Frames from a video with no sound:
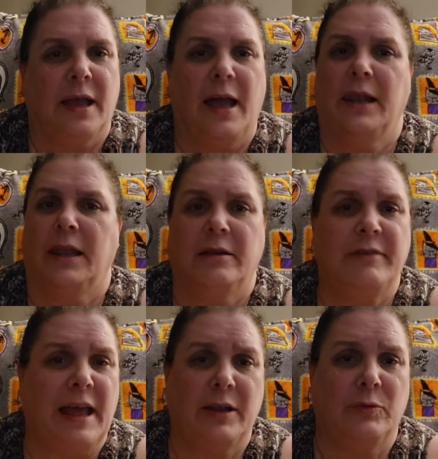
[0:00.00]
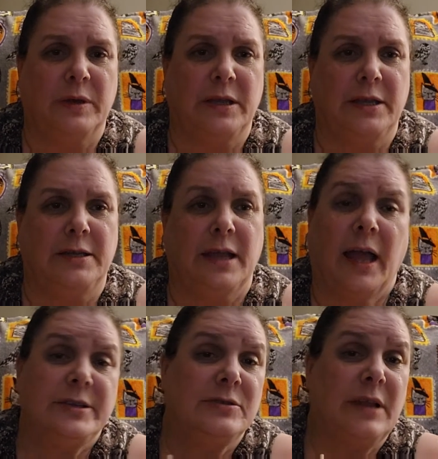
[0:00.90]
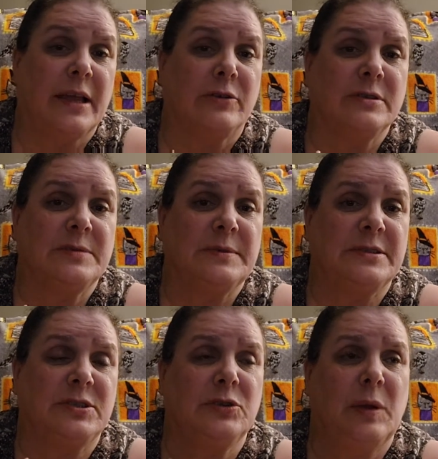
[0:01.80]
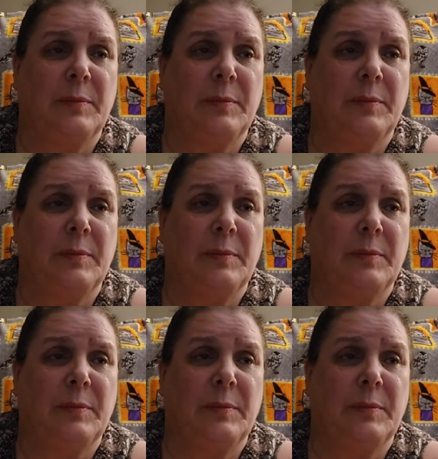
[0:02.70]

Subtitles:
I love Halloween. I do like Christmas too.